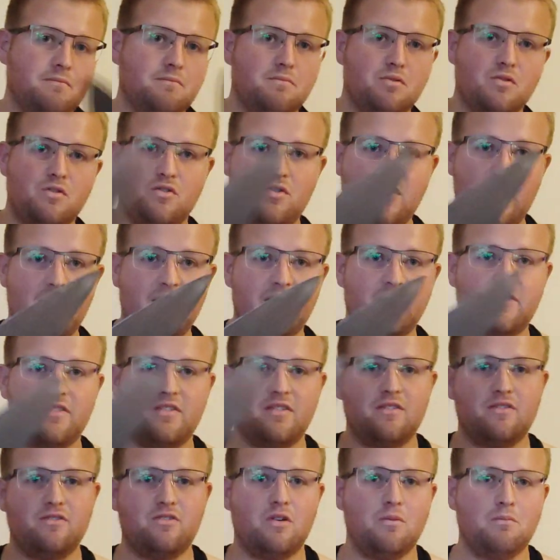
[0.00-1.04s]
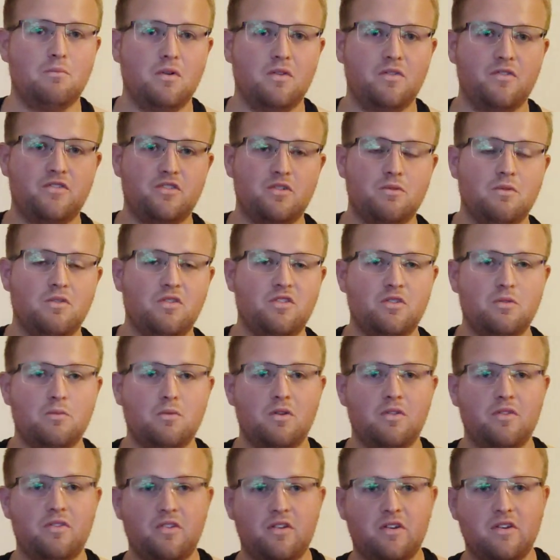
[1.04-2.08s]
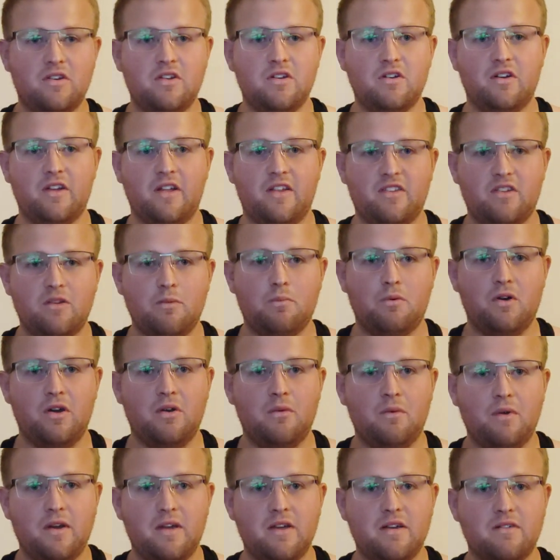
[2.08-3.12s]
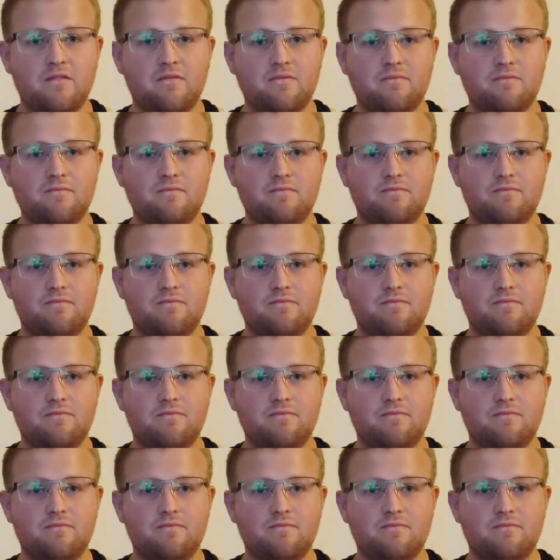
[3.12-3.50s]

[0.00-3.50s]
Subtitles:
progress from month to month to month, and you'll get to the point where you're